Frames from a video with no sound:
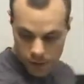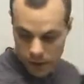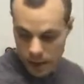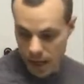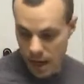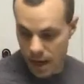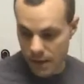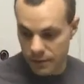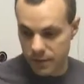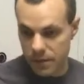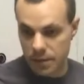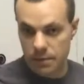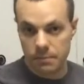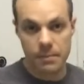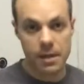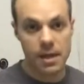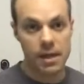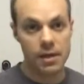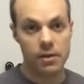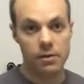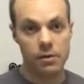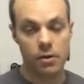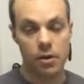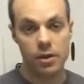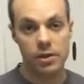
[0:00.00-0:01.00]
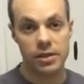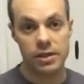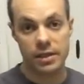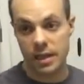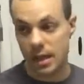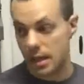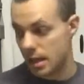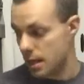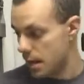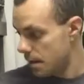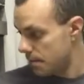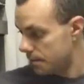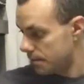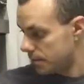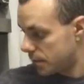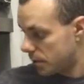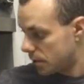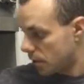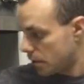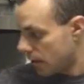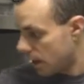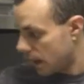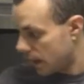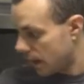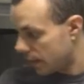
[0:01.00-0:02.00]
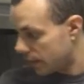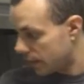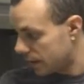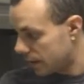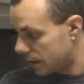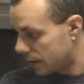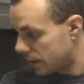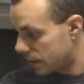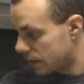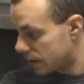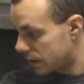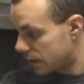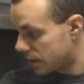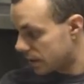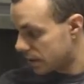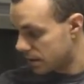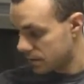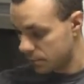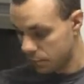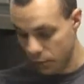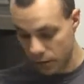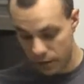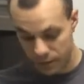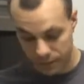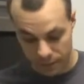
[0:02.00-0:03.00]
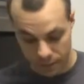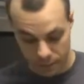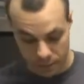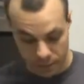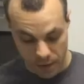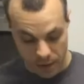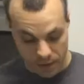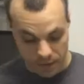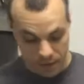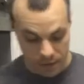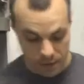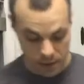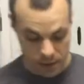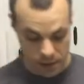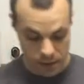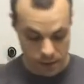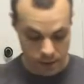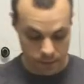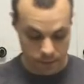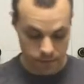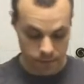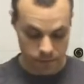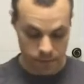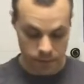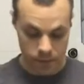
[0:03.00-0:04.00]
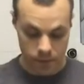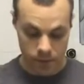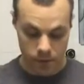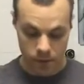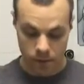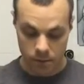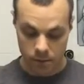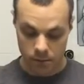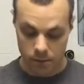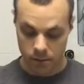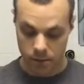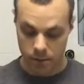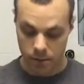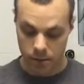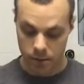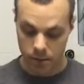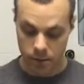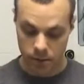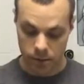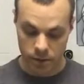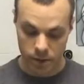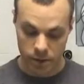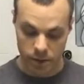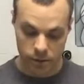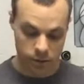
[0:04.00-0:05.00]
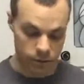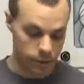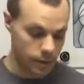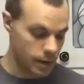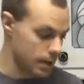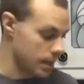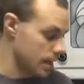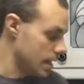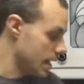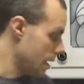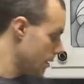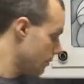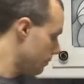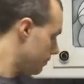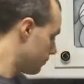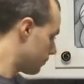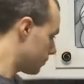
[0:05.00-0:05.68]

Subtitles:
have a tomato all set up, so I already used it this morning for breakfast. So I'm going to use this one right now.